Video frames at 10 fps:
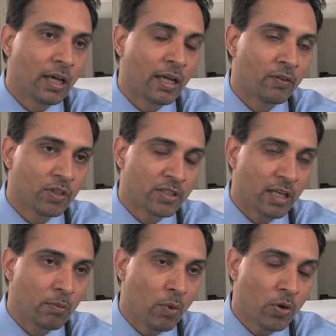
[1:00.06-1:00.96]
And if there's
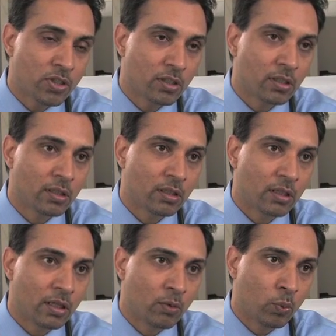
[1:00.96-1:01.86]
any motion
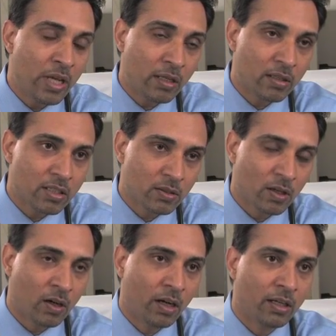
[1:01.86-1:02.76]
uh, weakness to
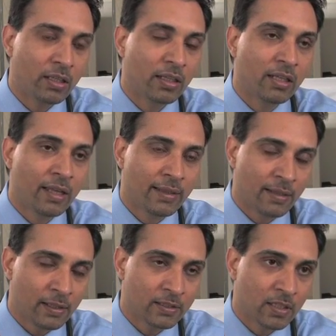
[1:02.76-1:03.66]
the heart, then that
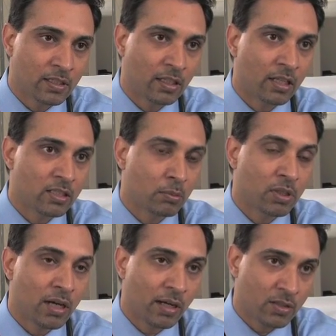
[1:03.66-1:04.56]
tells us that there is a
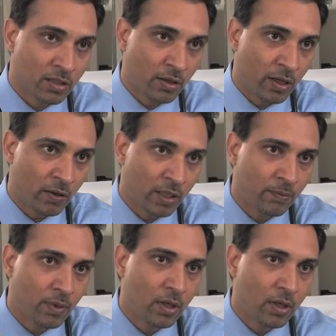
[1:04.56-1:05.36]
blockage in that area.